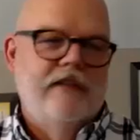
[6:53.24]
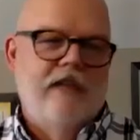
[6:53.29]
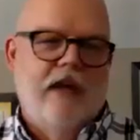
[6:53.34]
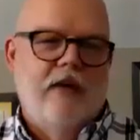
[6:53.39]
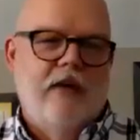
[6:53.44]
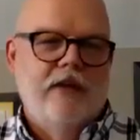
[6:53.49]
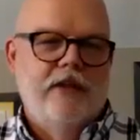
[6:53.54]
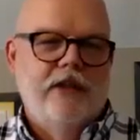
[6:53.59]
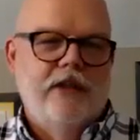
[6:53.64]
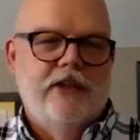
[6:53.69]
I
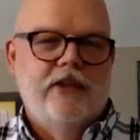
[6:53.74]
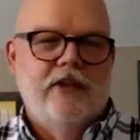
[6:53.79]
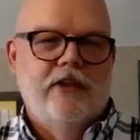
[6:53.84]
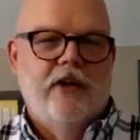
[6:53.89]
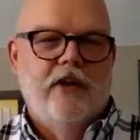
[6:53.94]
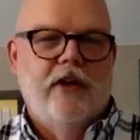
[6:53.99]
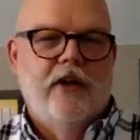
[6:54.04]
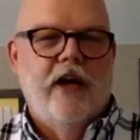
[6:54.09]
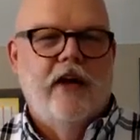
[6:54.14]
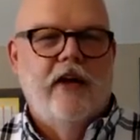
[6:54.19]
was just gonna go
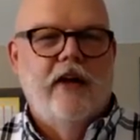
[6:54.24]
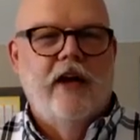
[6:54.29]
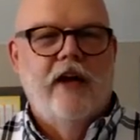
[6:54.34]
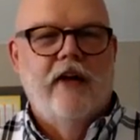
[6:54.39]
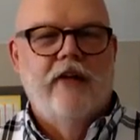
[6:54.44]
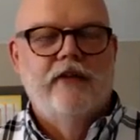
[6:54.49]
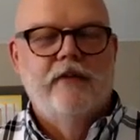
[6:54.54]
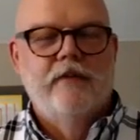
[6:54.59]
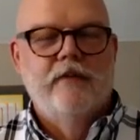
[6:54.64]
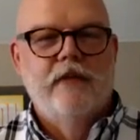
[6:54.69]
down and have
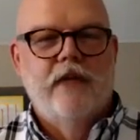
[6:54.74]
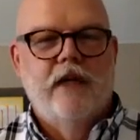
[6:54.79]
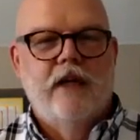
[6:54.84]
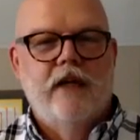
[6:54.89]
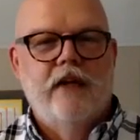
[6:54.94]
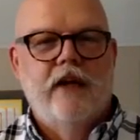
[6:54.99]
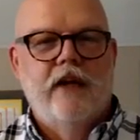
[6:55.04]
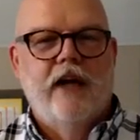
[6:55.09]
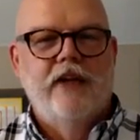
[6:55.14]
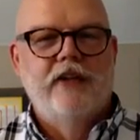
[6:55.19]
some
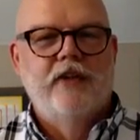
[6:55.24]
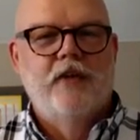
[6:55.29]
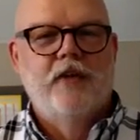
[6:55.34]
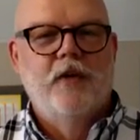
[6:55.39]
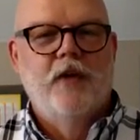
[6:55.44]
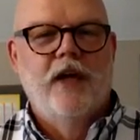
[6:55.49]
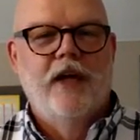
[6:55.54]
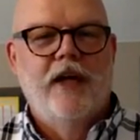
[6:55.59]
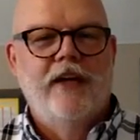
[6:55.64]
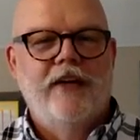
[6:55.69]
nice
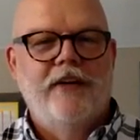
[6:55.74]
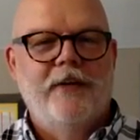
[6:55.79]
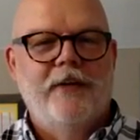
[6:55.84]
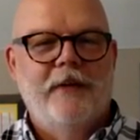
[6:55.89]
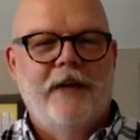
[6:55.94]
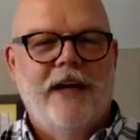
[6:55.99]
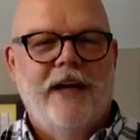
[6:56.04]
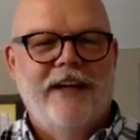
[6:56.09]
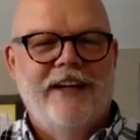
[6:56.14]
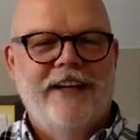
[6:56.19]
Kool-Aid on the
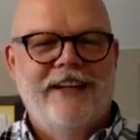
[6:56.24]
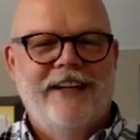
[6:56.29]
back.